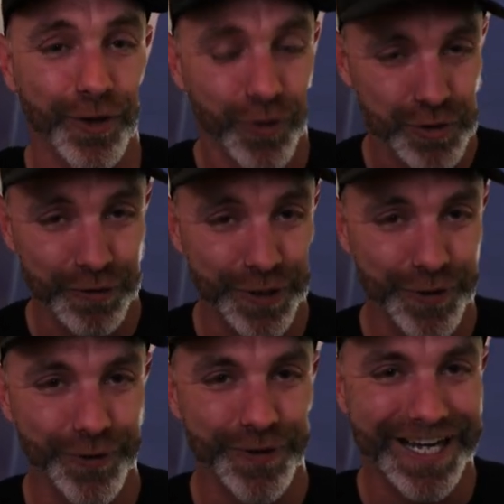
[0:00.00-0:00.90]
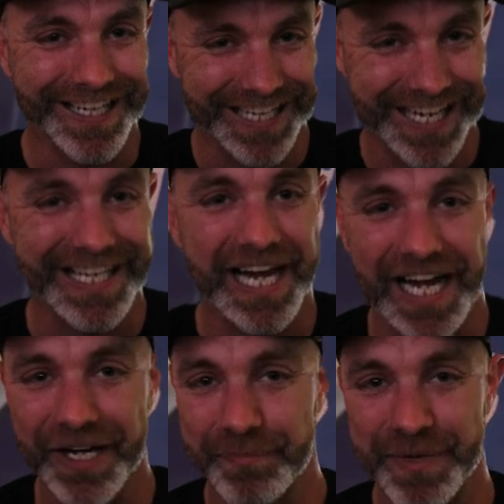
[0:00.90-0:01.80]
Looks really cool. Again, they
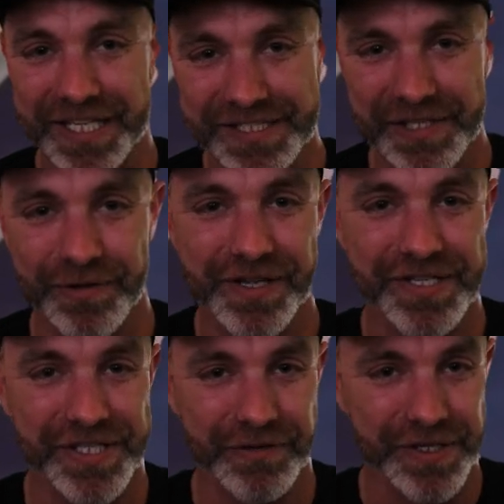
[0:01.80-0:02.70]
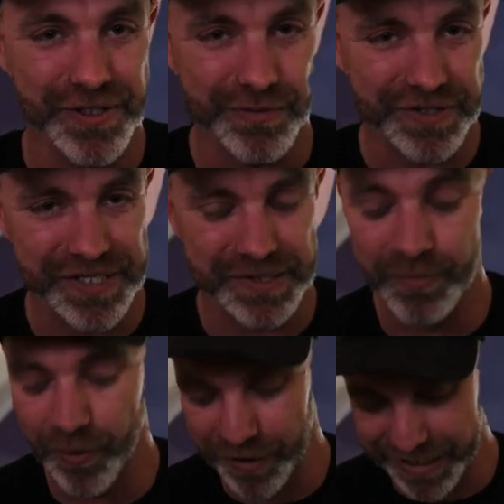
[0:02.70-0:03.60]
are going to be continuing this series. You'll see some
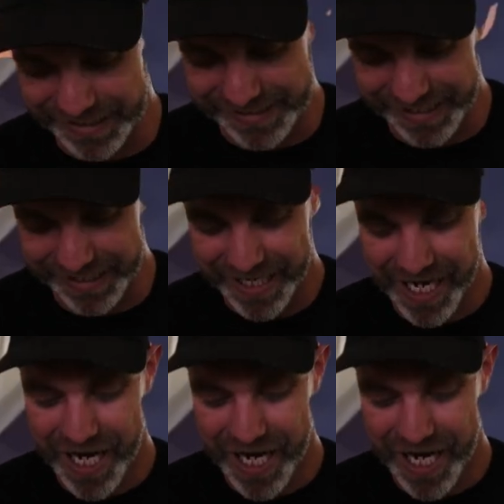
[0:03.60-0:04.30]
more in a tick.